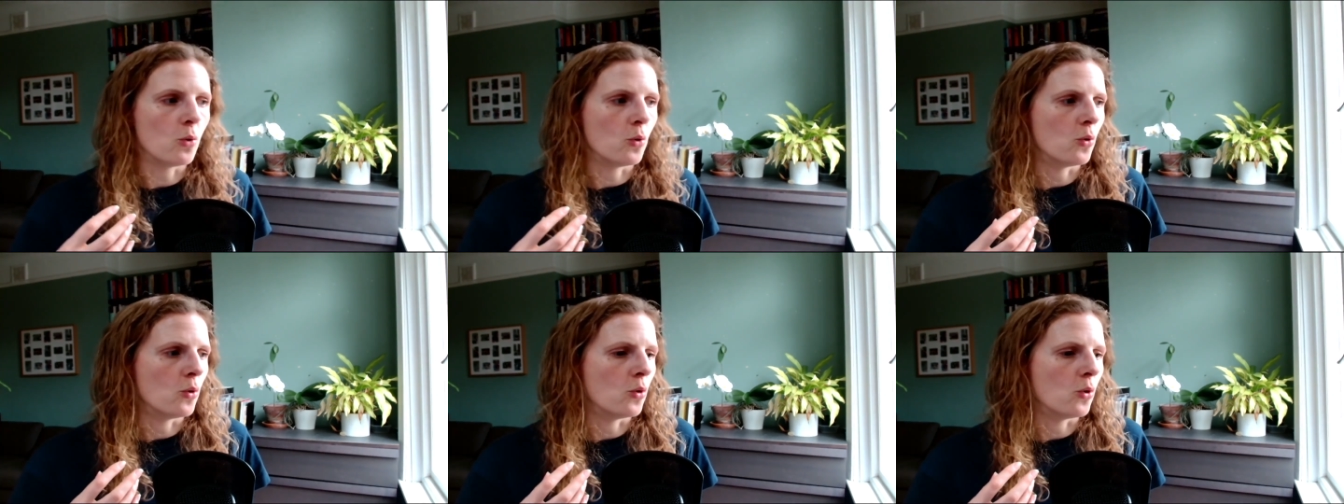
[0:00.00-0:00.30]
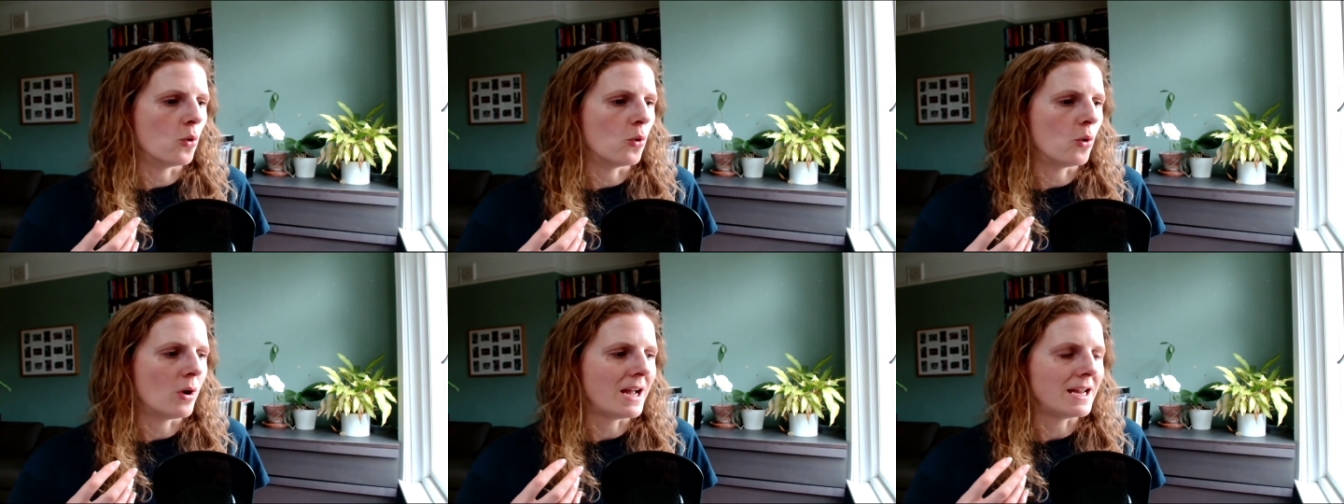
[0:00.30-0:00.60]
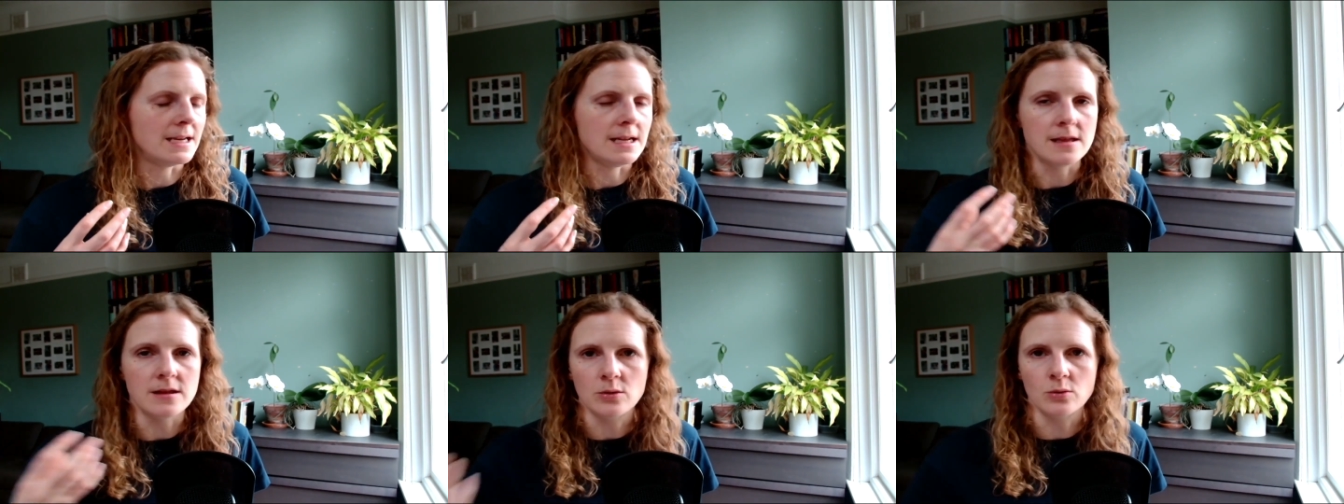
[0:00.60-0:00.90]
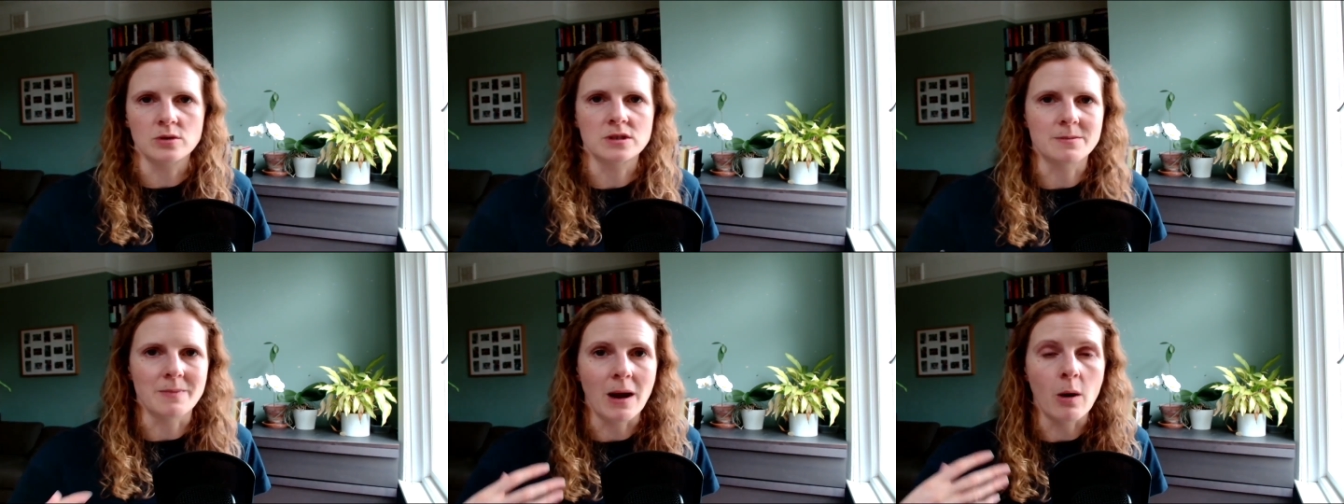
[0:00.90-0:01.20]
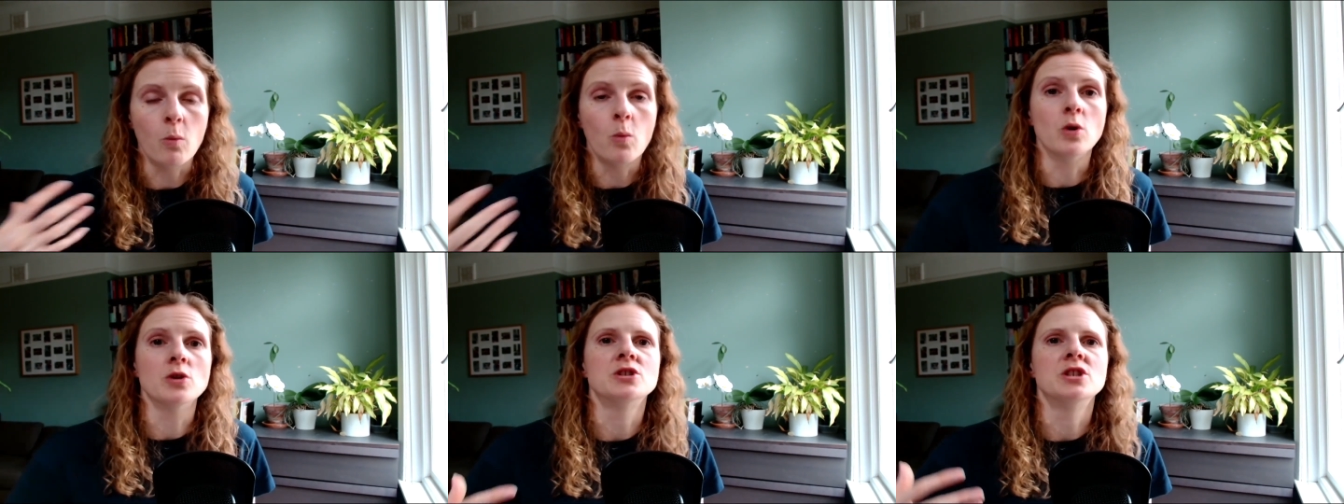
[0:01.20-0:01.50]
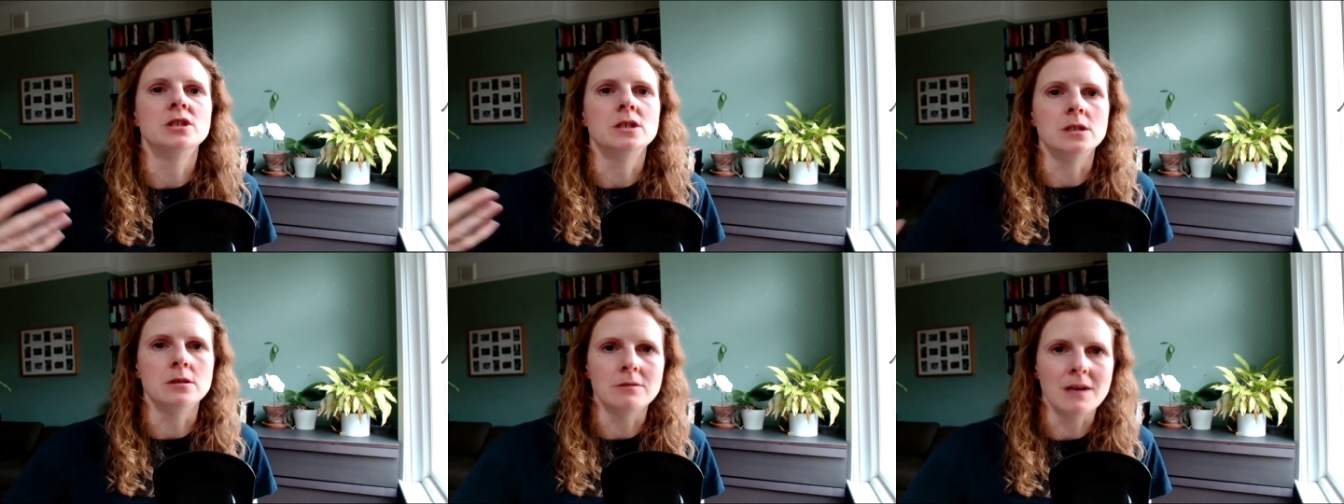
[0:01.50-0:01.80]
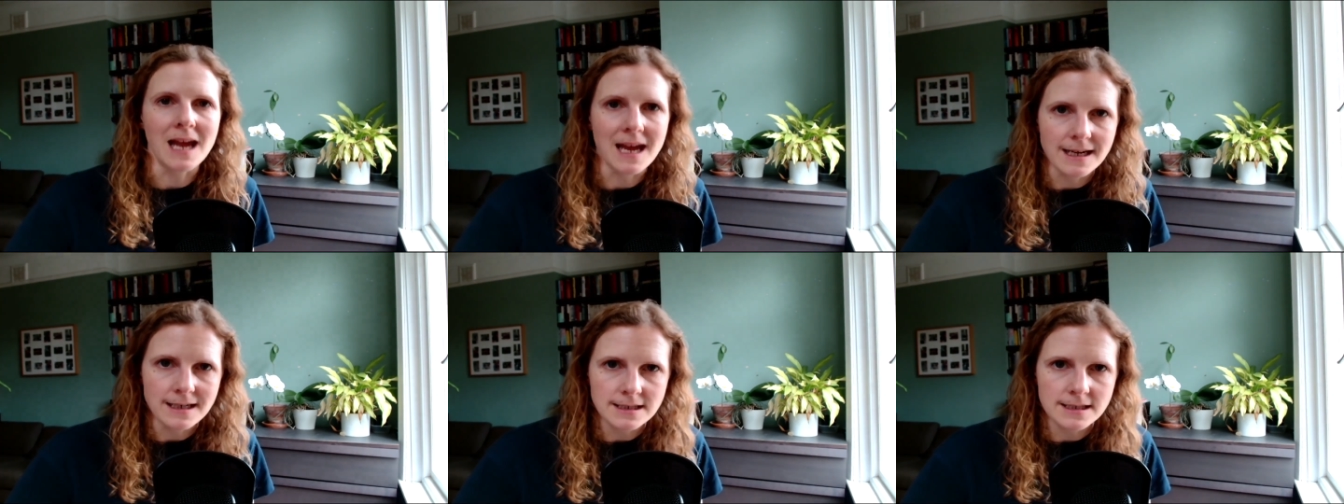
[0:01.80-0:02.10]
or any thoughts about what to do
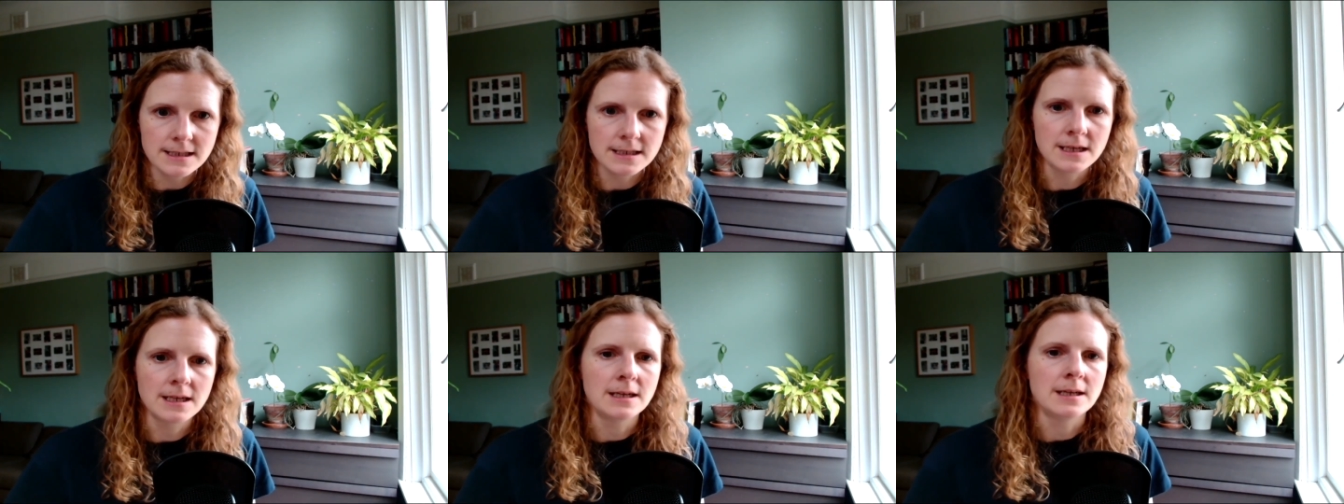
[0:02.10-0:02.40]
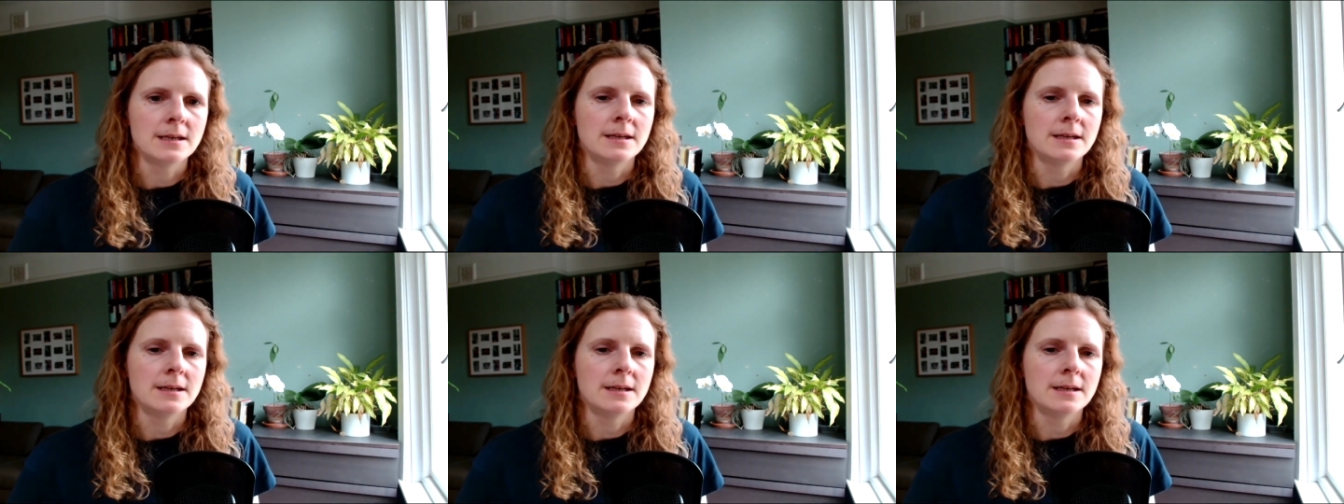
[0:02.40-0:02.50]
next.